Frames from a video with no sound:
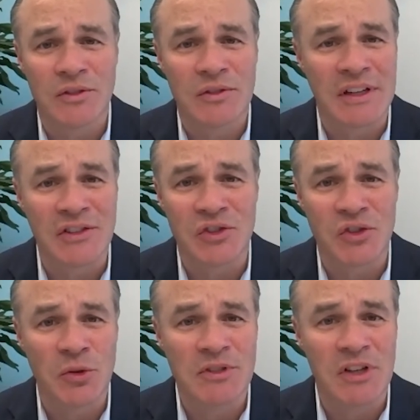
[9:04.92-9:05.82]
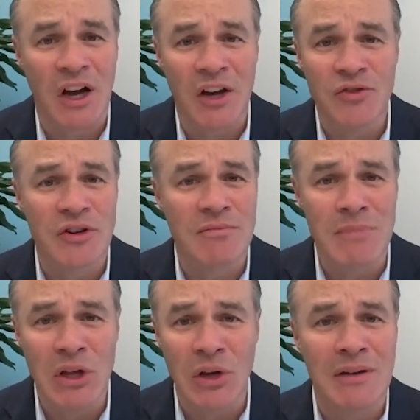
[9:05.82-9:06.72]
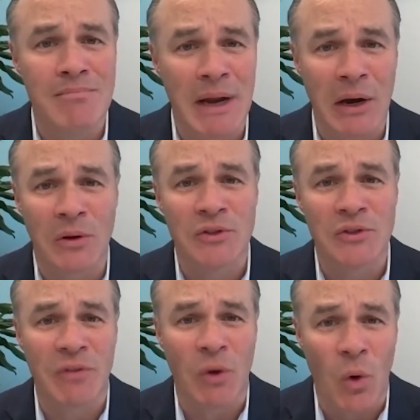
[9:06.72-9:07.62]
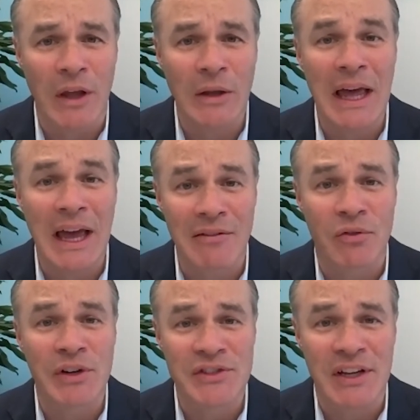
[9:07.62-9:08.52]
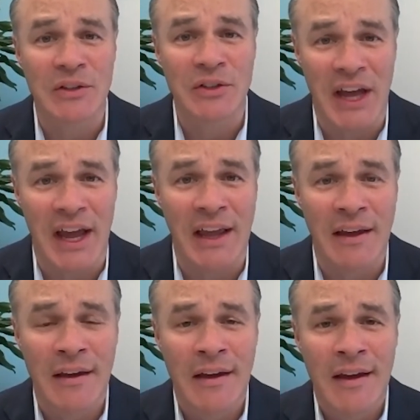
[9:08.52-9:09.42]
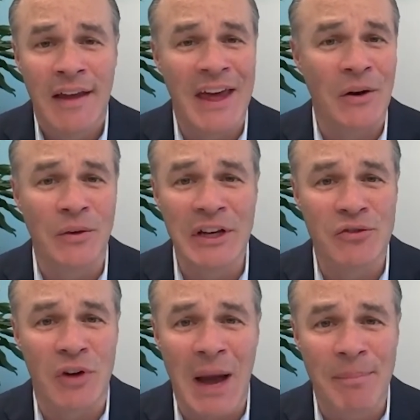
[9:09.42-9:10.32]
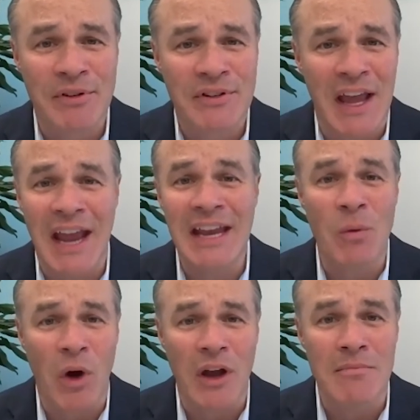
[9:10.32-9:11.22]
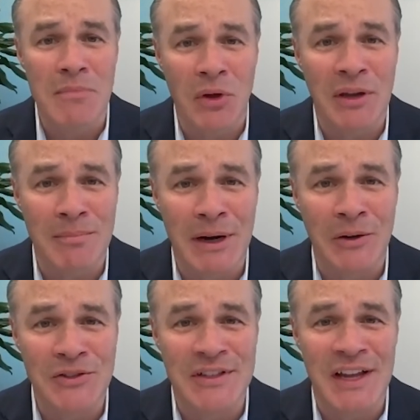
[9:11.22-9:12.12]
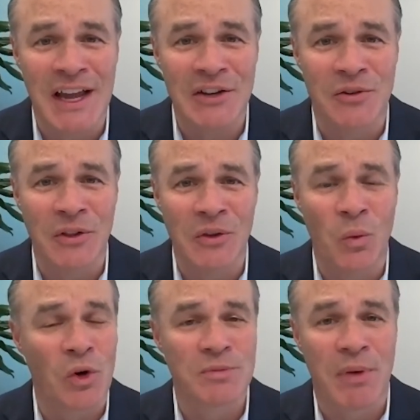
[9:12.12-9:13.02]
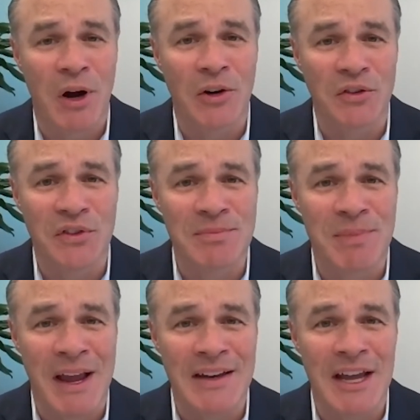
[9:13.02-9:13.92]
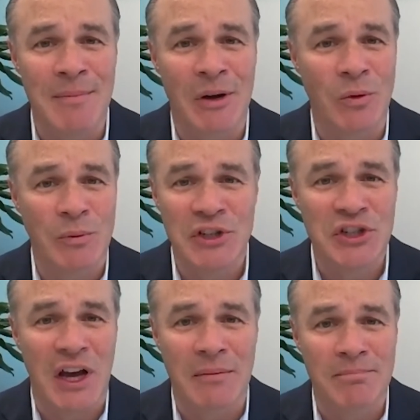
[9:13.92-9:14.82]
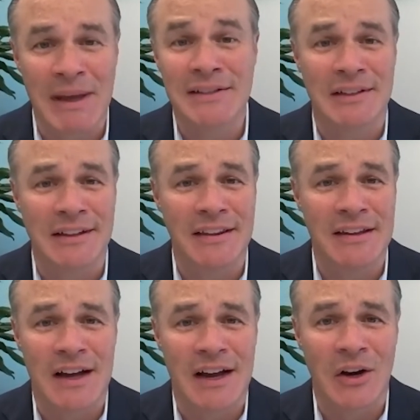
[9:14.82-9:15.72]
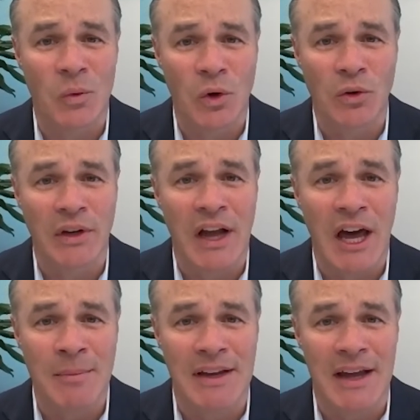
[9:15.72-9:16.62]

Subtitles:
consumes 100 million barrels of oil every single day. That only dropped to 81 million barrels a day during the worst part of this pandemic when we shut basically the entire world economy down.